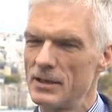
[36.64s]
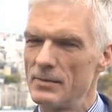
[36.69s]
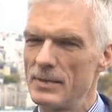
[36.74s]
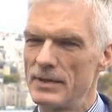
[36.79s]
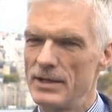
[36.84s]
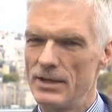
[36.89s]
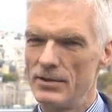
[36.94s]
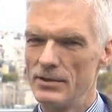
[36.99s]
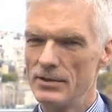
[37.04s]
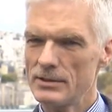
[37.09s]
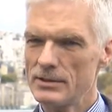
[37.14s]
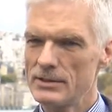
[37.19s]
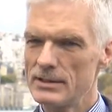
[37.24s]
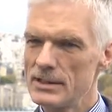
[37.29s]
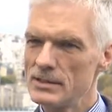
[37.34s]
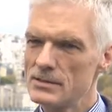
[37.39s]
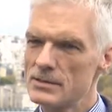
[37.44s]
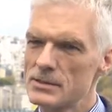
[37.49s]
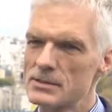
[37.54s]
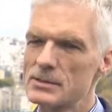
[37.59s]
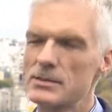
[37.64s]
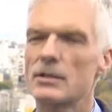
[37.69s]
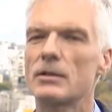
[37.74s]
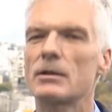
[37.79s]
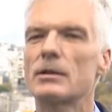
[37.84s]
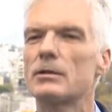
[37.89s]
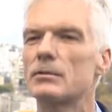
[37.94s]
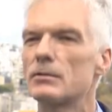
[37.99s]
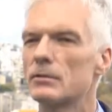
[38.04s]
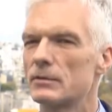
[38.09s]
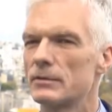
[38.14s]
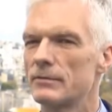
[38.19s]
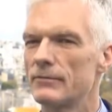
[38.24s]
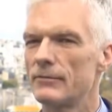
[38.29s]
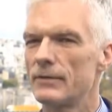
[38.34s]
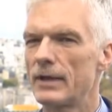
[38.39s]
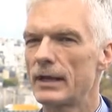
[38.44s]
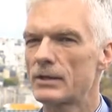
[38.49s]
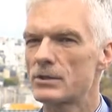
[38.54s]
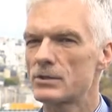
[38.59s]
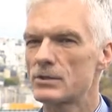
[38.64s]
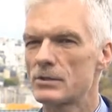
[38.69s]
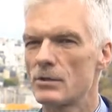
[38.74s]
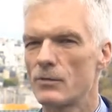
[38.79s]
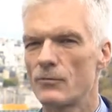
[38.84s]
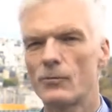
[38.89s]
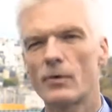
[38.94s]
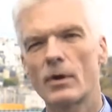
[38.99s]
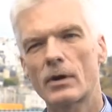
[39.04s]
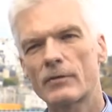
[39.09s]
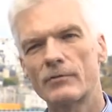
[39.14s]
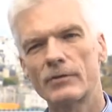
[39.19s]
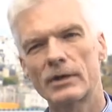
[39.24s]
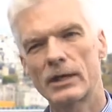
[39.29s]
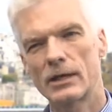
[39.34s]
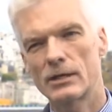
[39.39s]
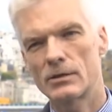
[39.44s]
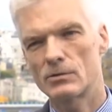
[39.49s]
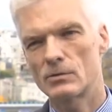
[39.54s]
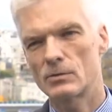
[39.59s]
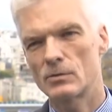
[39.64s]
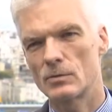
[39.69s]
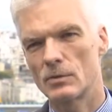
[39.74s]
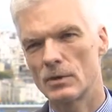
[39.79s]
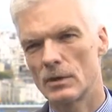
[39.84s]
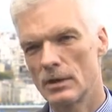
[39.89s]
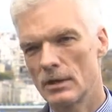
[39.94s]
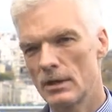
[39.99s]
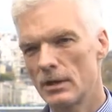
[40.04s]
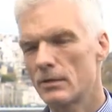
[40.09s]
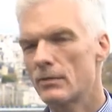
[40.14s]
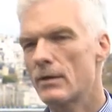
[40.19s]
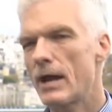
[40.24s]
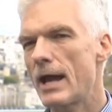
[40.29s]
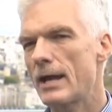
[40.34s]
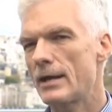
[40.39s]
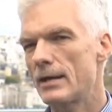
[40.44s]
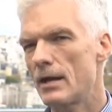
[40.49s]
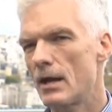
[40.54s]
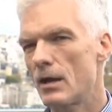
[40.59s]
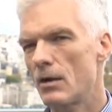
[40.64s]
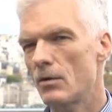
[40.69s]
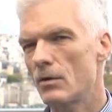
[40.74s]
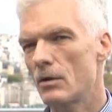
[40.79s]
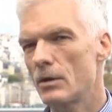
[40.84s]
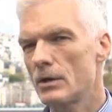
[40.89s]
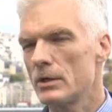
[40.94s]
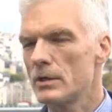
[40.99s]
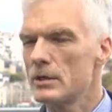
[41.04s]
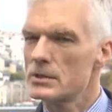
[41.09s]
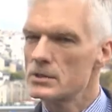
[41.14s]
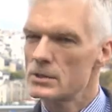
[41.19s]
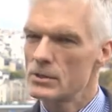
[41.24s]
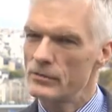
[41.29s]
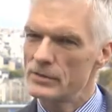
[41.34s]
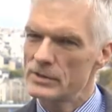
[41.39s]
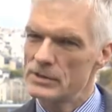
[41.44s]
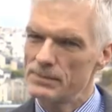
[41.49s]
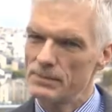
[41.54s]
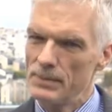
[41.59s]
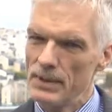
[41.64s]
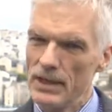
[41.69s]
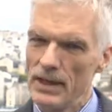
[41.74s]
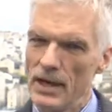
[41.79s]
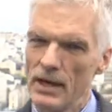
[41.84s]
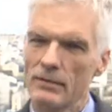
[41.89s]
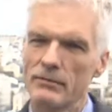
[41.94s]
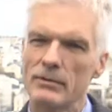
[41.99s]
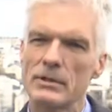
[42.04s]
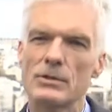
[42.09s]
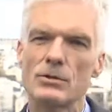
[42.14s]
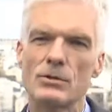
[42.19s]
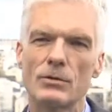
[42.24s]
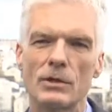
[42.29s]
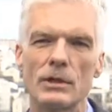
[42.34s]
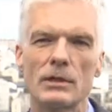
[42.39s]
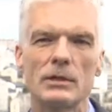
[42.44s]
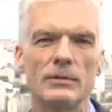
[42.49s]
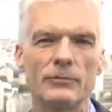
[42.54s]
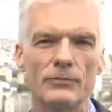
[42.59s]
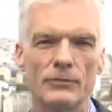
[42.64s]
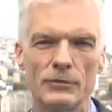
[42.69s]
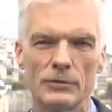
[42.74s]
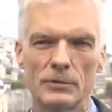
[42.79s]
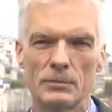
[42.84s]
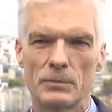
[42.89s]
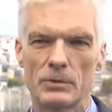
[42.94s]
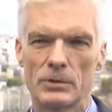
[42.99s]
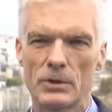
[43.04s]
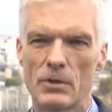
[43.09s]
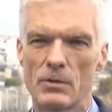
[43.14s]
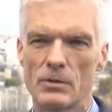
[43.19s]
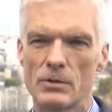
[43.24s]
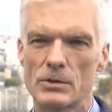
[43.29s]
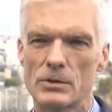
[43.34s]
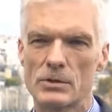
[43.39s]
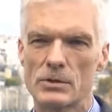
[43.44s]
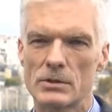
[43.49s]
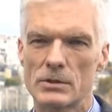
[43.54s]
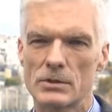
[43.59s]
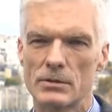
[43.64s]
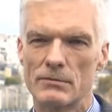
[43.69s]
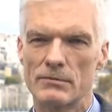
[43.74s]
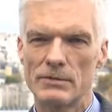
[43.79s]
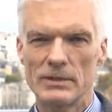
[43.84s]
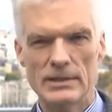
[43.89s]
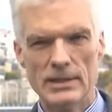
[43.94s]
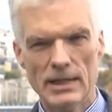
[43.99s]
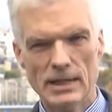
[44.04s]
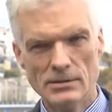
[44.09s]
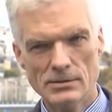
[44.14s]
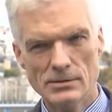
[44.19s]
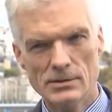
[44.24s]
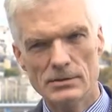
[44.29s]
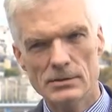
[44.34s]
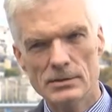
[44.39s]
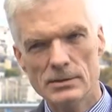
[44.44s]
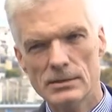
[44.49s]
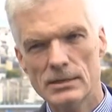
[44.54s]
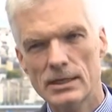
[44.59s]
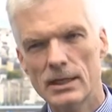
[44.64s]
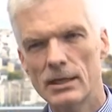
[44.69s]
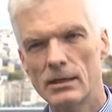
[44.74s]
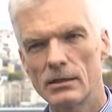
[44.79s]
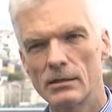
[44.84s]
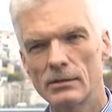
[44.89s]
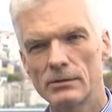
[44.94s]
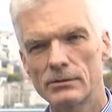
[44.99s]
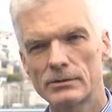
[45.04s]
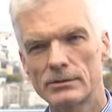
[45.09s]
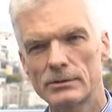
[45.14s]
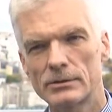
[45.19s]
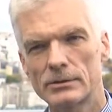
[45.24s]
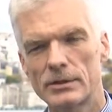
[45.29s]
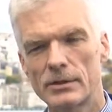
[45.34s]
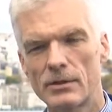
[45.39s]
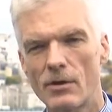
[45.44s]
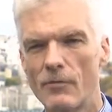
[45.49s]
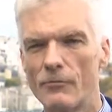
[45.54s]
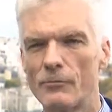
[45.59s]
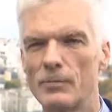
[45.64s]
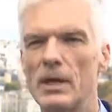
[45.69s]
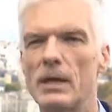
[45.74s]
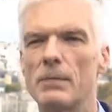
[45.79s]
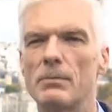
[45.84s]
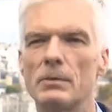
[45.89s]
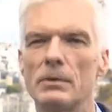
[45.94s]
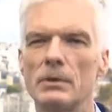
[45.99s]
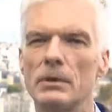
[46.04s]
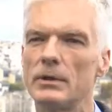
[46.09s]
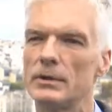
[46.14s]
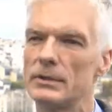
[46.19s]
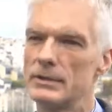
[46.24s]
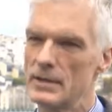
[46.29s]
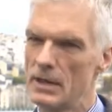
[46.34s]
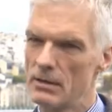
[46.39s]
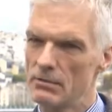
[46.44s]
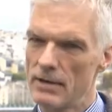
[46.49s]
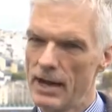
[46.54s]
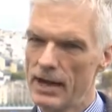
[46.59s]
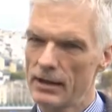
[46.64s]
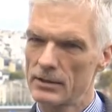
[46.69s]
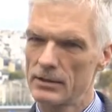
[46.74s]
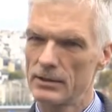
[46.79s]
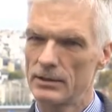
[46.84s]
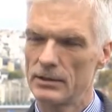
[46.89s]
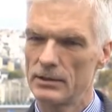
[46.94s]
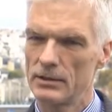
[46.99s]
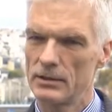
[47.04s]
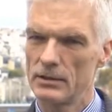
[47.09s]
but they're not necessarily a good reflection of what we can do right now. So with PIAAC we took a different approach. We tested the skills of people directly.